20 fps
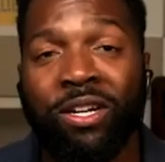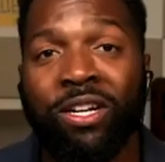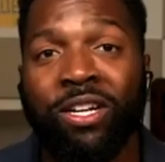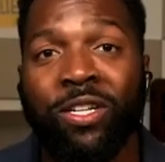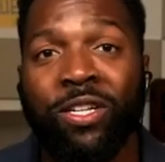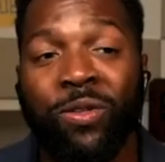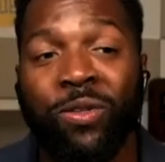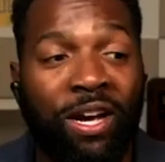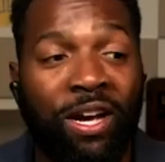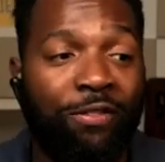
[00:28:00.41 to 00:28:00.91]

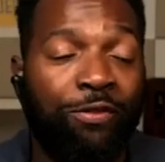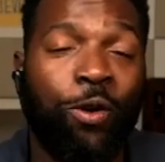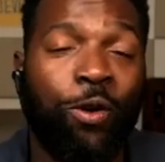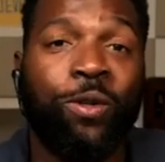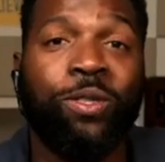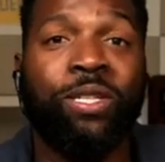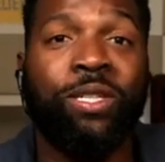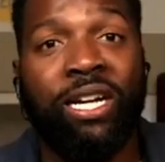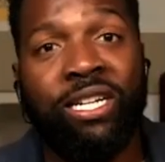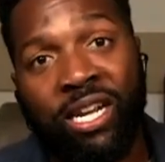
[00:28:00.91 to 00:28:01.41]
You got folks
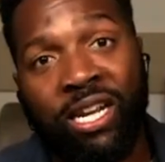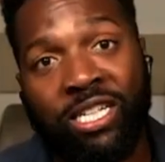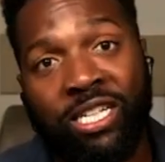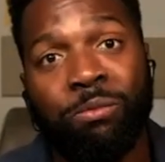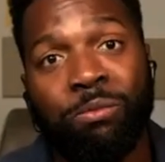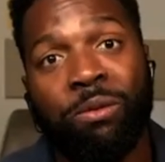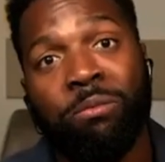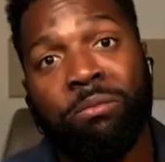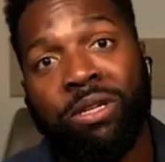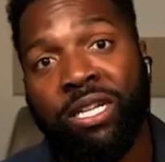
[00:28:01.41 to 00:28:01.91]
like
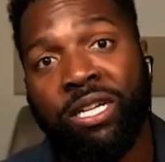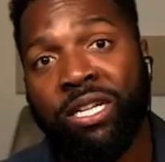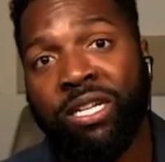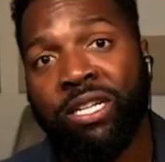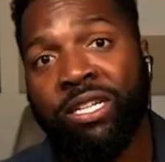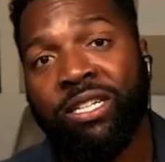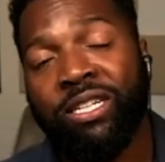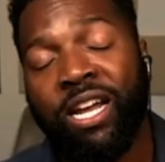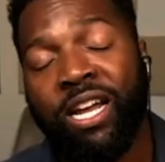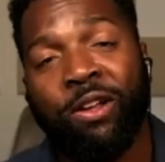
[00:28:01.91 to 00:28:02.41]
Desmond
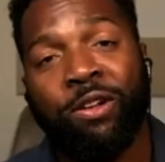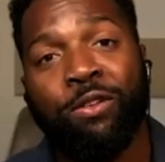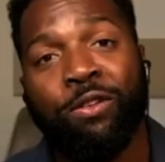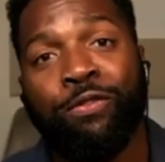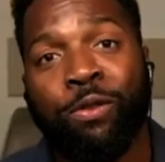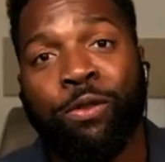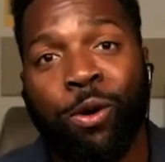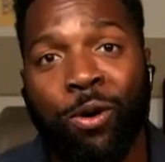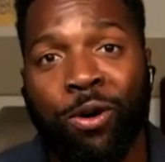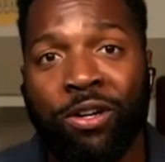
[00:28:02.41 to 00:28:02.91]
Meade down in
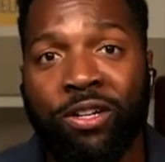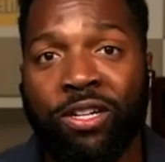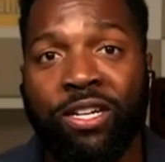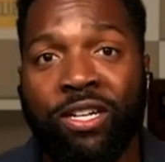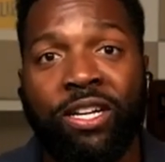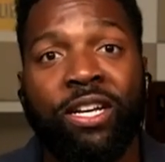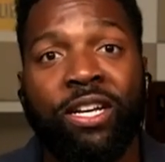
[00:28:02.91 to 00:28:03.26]
Florida